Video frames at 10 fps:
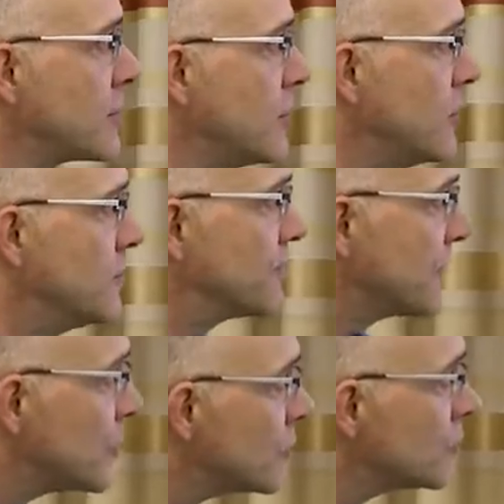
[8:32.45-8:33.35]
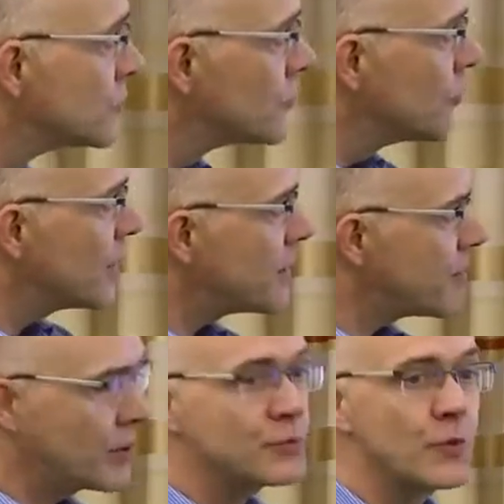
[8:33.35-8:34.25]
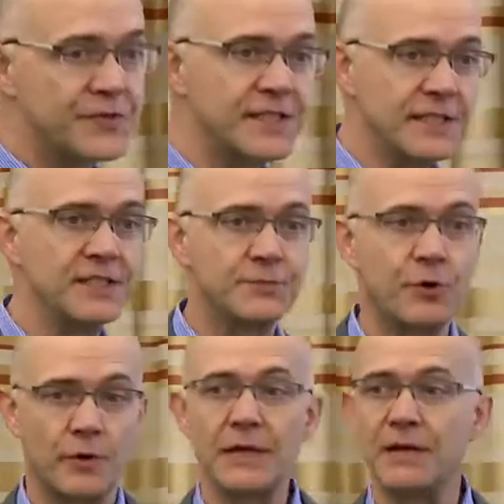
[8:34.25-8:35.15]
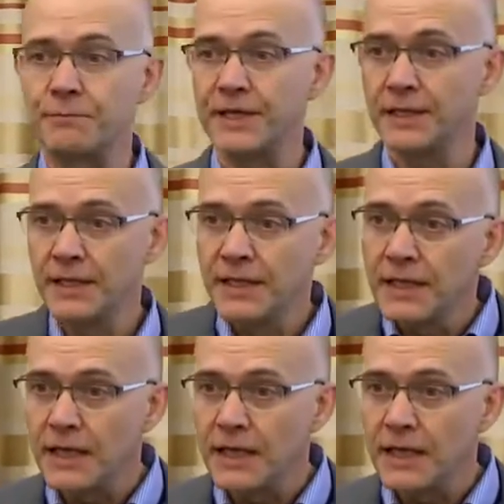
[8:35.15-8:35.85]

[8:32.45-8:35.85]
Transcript: So one of the problems we've seen, this program had been